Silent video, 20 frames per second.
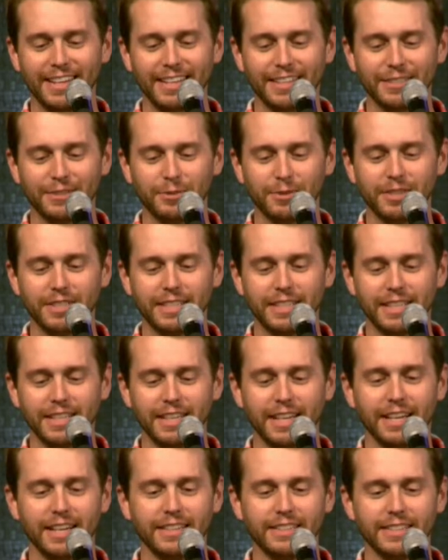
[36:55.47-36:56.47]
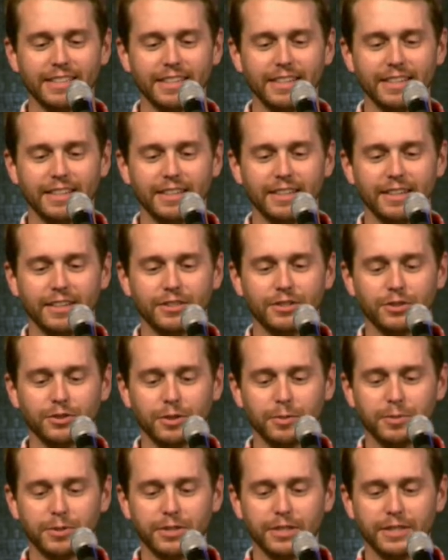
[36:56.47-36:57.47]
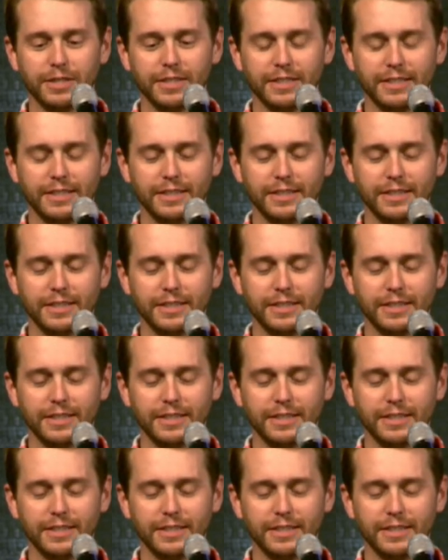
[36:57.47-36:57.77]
So we're looking at a scripture